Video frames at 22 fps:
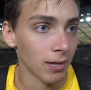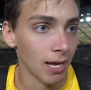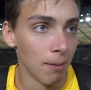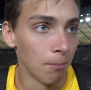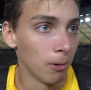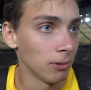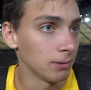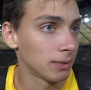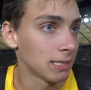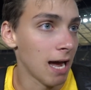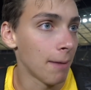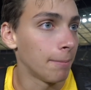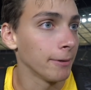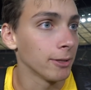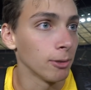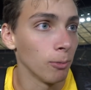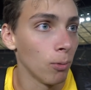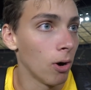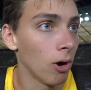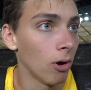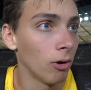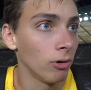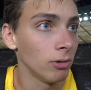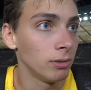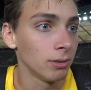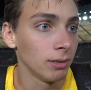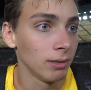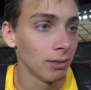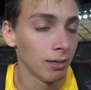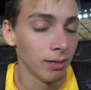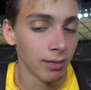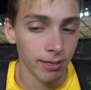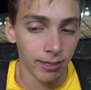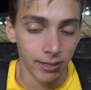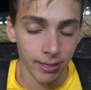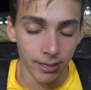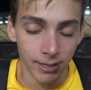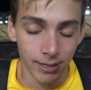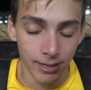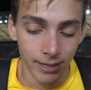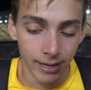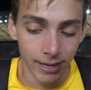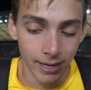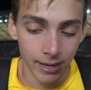I'm on top of the world,
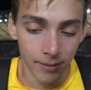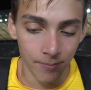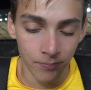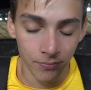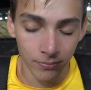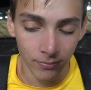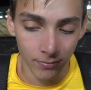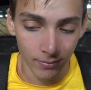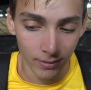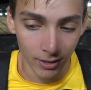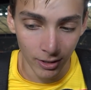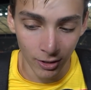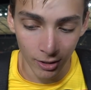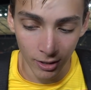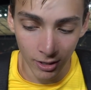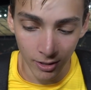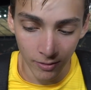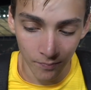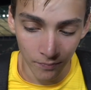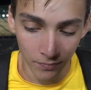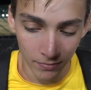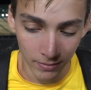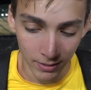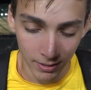and you know,